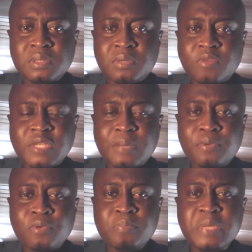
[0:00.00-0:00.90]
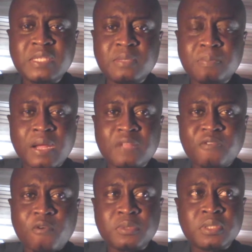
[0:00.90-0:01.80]
For example, meeting
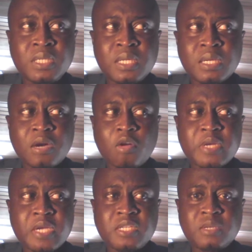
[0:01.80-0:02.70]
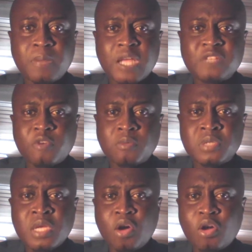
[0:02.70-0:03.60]
platforms, communication platforms,
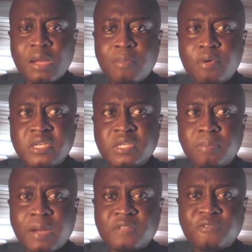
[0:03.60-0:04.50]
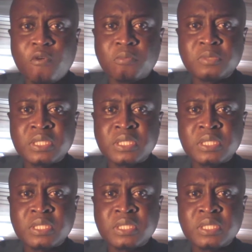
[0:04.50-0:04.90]
collaboration platforms,